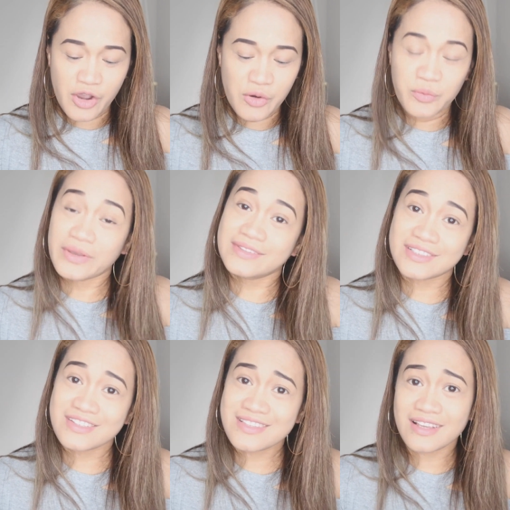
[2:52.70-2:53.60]
Oh,
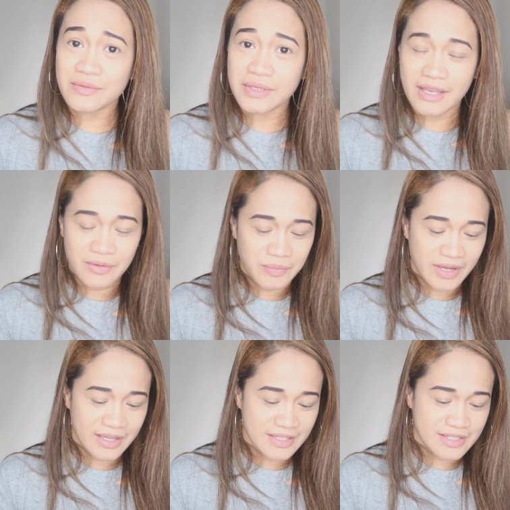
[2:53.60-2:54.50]
winter's coming up,
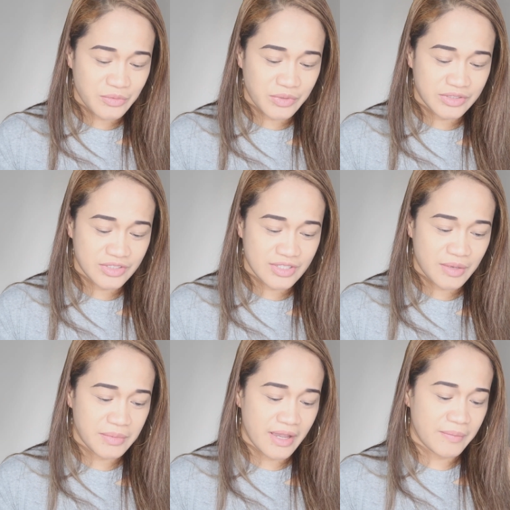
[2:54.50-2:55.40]
guys. Winter's
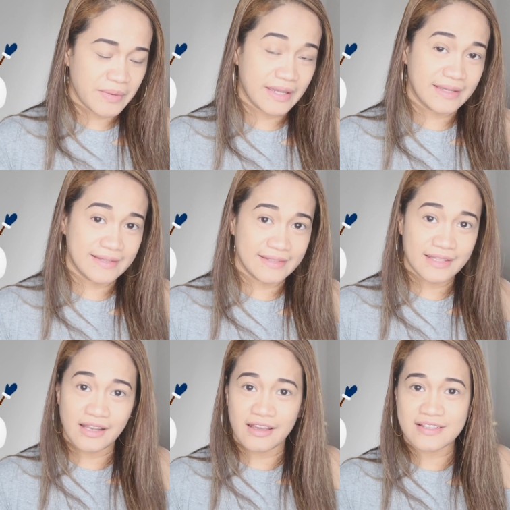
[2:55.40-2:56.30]
coming up
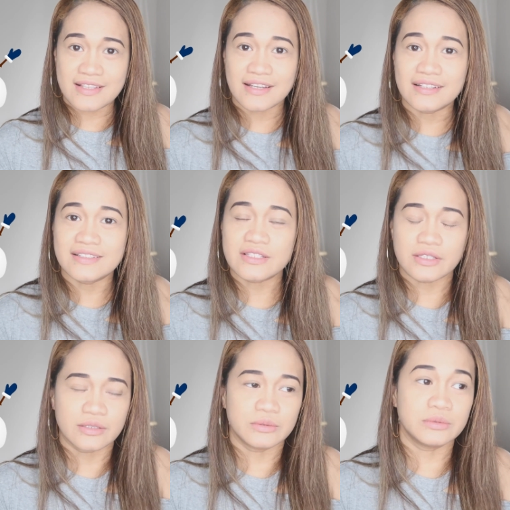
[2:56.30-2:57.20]
in Alaska.
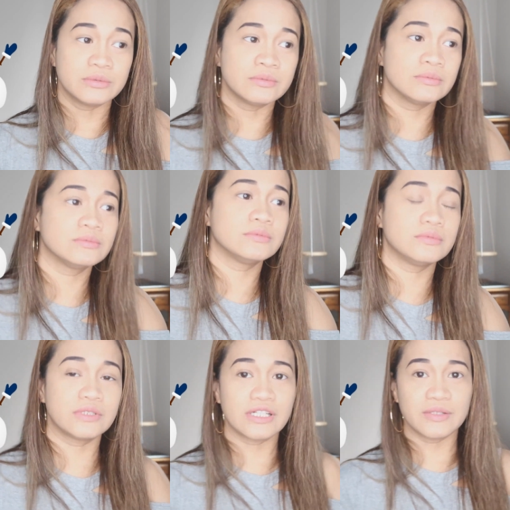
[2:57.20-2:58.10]
So,
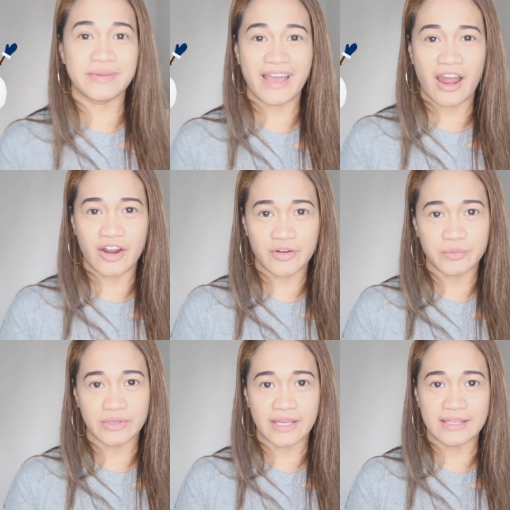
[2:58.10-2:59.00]
we're gonna be
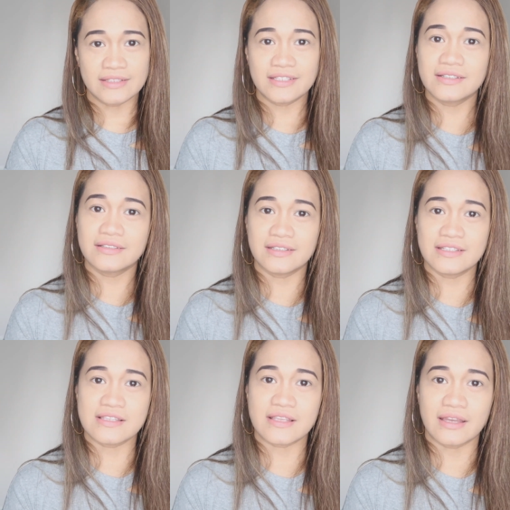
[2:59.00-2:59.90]
hibernate
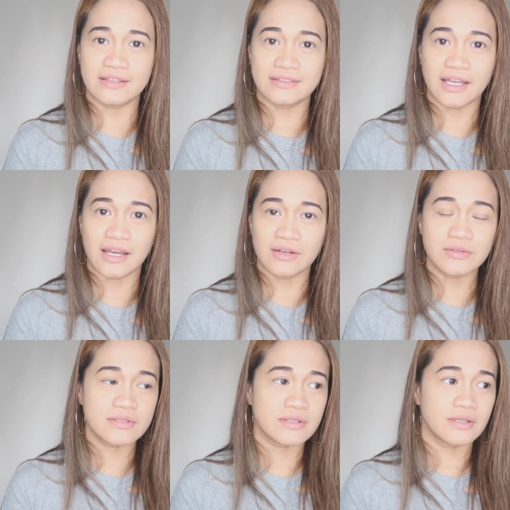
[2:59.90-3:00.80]
inside the
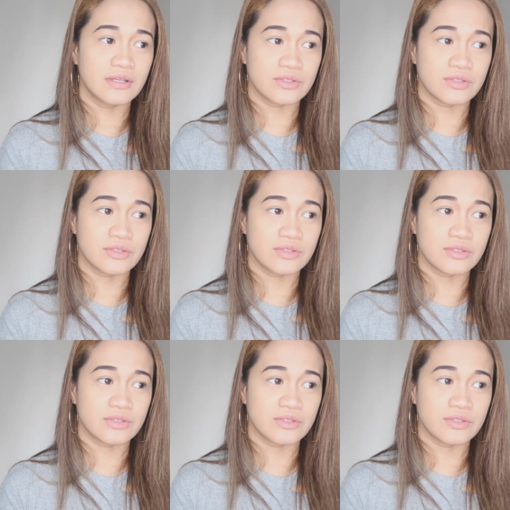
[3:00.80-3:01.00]
house.